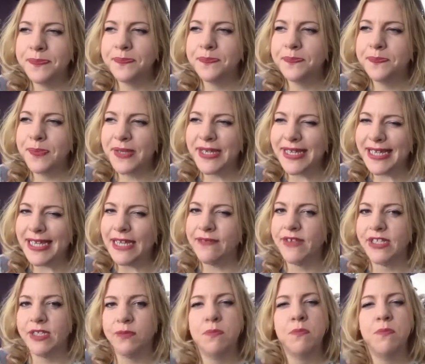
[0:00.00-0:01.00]
believe
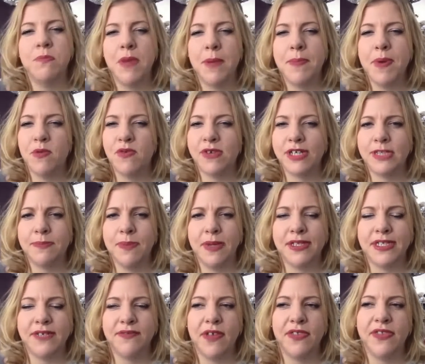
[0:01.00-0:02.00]
it's a bit more
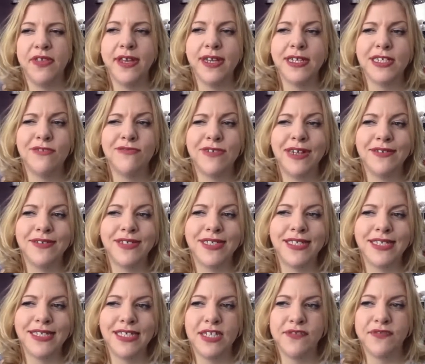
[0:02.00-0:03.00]
expensive. I think it's around
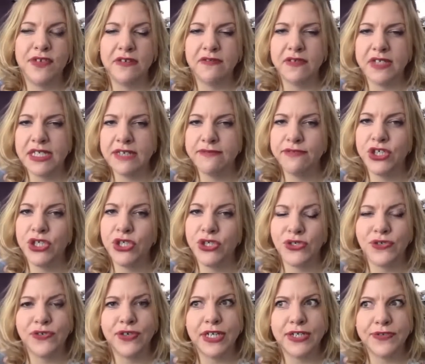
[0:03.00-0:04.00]
65 to 70
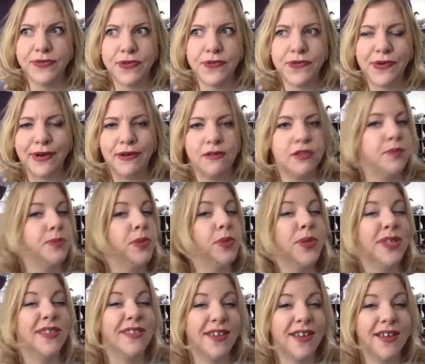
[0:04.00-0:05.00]
euros for a 3-course meal
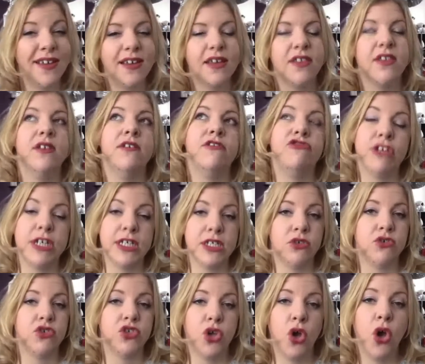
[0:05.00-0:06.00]
in there, and then drinks on
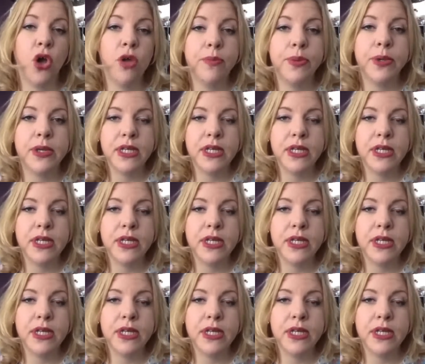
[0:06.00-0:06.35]
top.